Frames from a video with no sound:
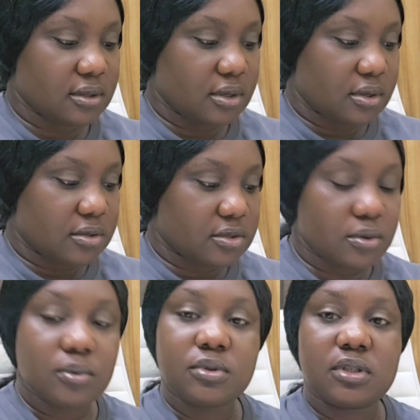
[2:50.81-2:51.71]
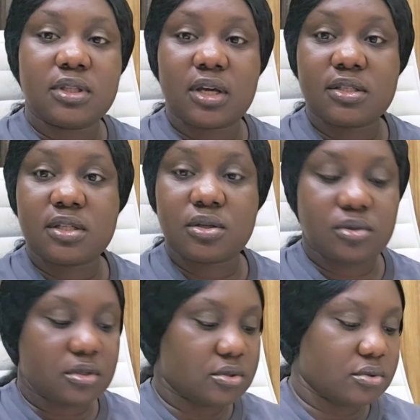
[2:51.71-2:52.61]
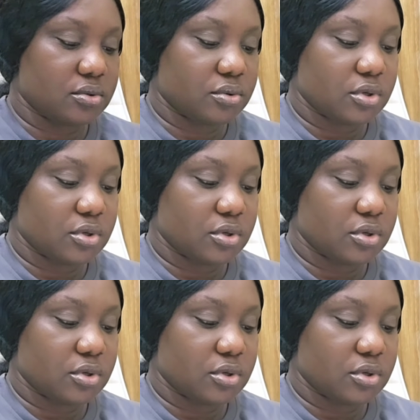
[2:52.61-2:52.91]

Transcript: So the next thing you need to do,